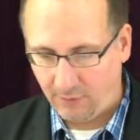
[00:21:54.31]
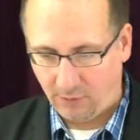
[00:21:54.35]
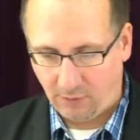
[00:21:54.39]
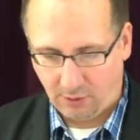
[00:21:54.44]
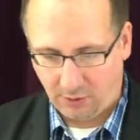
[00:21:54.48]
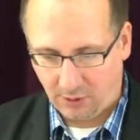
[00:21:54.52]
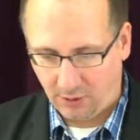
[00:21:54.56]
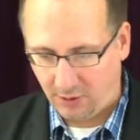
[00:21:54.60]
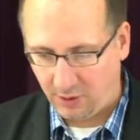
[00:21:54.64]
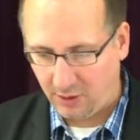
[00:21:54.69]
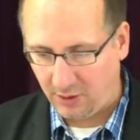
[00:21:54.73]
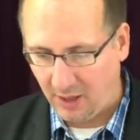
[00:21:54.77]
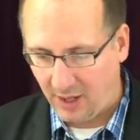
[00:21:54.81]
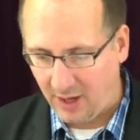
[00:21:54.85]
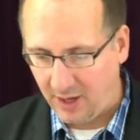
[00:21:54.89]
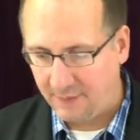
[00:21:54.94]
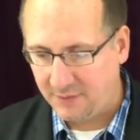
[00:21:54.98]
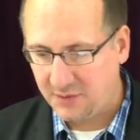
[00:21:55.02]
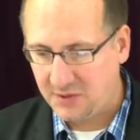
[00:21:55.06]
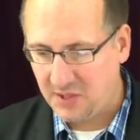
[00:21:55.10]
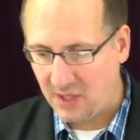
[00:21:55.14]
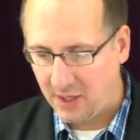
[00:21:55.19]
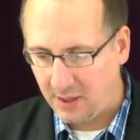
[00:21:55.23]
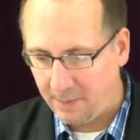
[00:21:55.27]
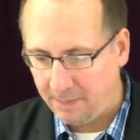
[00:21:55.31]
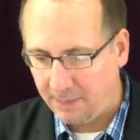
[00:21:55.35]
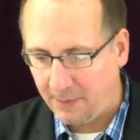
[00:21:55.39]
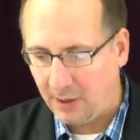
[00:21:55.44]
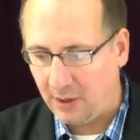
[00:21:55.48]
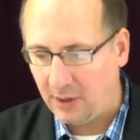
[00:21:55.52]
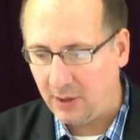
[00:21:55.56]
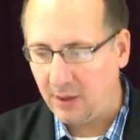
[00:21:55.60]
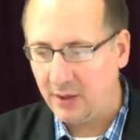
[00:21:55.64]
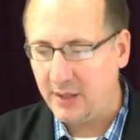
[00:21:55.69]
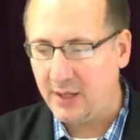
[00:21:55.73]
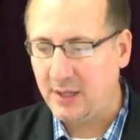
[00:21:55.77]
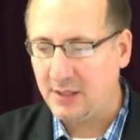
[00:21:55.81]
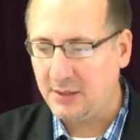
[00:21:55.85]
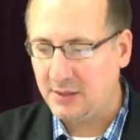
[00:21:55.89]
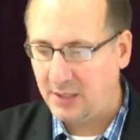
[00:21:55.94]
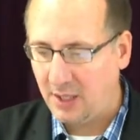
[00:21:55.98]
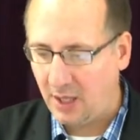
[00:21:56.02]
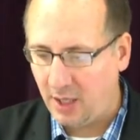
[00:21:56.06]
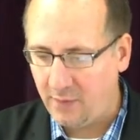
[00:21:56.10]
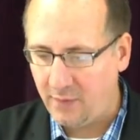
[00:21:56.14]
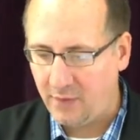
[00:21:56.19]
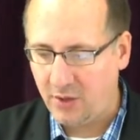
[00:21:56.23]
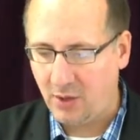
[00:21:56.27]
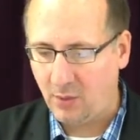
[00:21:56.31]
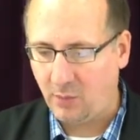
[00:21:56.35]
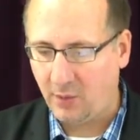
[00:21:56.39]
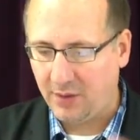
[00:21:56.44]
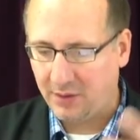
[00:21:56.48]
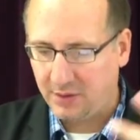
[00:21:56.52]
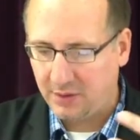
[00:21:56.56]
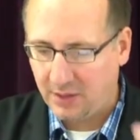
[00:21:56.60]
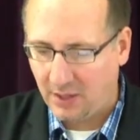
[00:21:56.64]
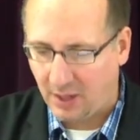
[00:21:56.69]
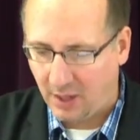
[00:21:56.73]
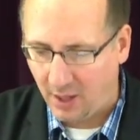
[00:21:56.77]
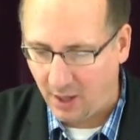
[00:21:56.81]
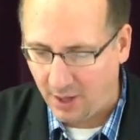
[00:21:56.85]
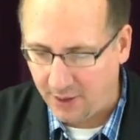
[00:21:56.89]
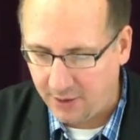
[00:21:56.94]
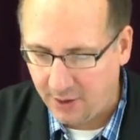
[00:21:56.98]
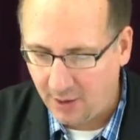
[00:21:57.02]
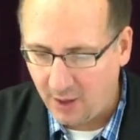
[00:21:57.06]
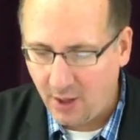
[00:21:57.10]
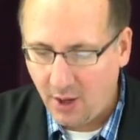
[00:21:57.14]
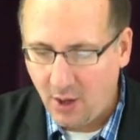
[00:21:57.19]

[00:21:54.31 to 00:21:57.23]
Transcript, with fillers: or her life set apart in covenant with God,